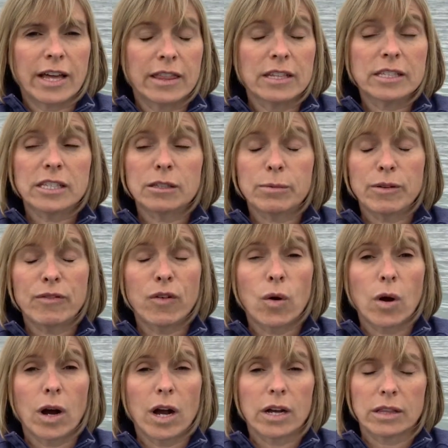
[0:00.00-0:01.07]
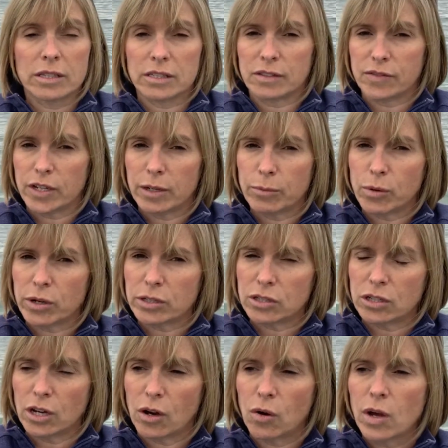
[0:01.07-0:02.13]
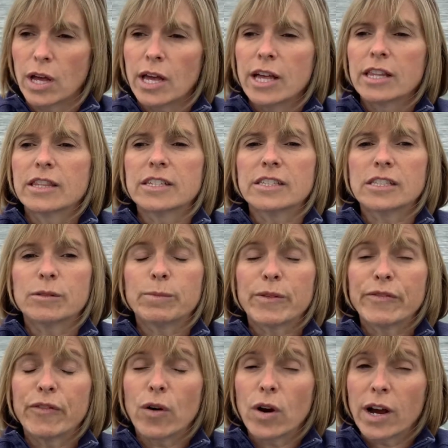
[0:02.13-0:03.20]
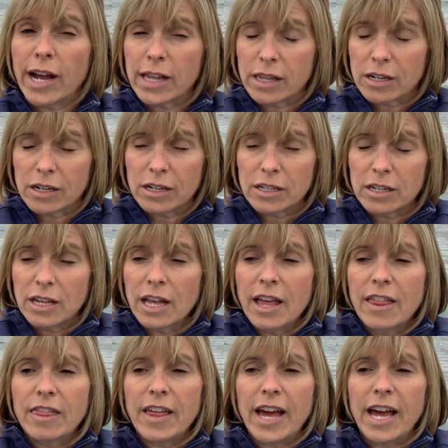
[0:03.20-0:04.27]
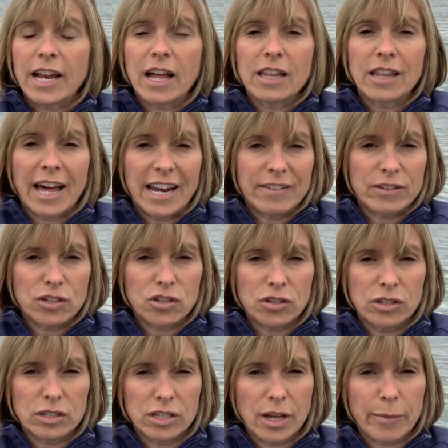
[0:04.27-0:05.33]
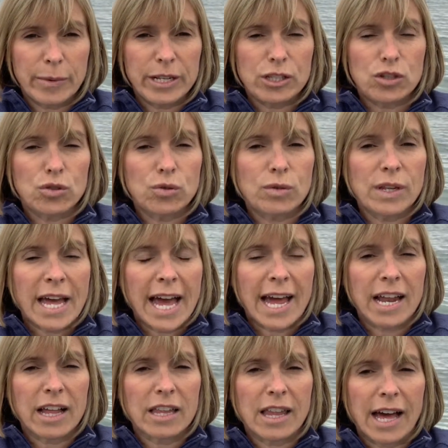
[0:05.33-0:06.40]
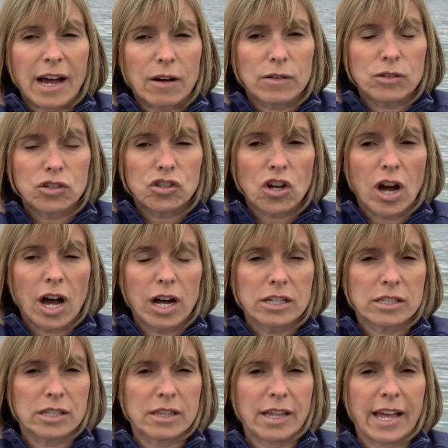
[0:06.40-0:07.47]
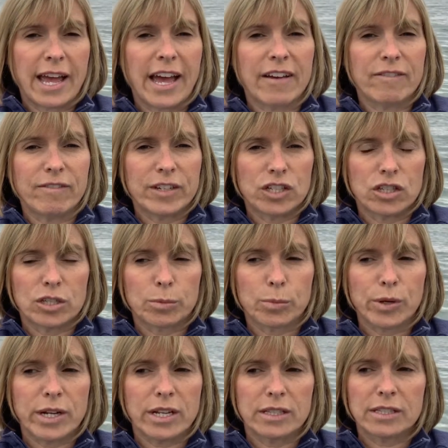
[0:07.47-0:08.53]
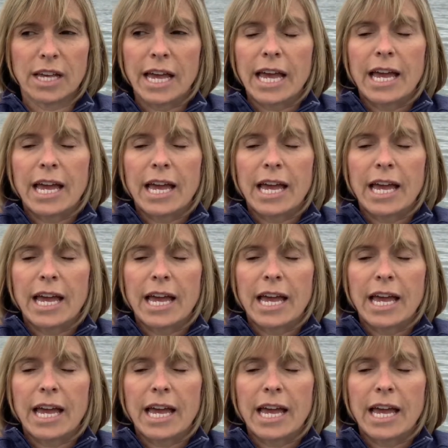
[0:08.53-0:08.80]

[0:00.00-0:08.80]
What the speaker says: And this is before, this is very important to know, this is before I learned that a lot of insurance companies do not allow dogs that have vicious breeds.